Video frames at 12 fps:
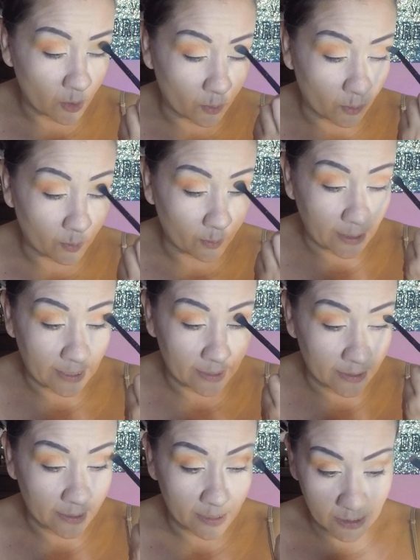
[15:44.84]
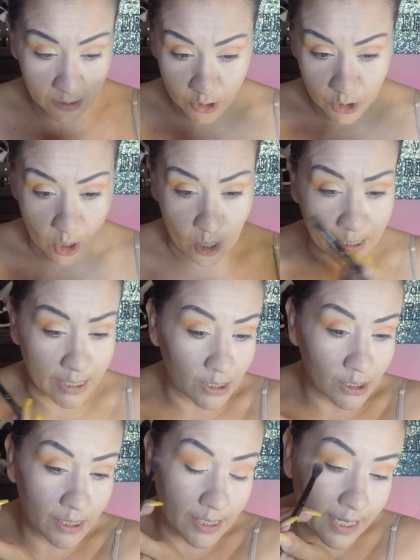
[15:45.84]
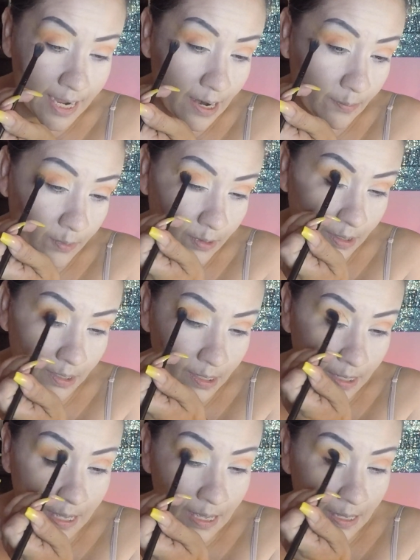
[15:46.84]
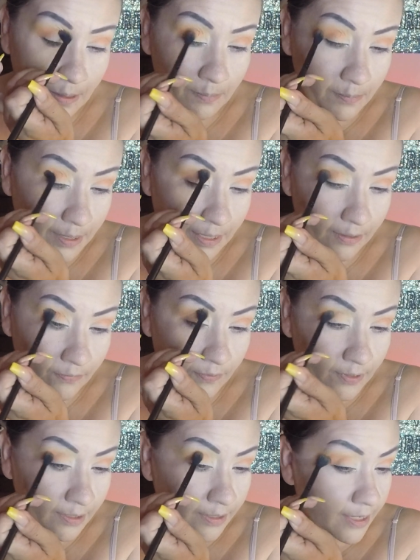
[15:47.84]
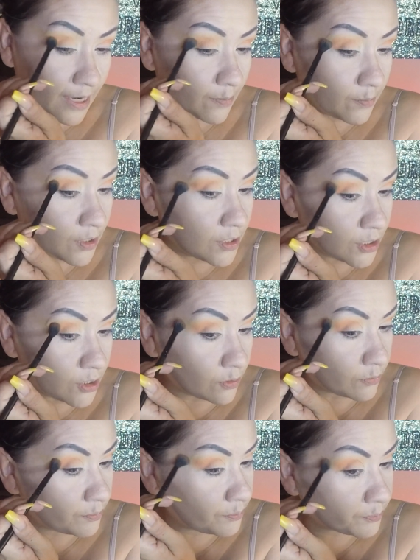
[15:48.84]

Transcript: with talking to the camera, being in front of the camera, so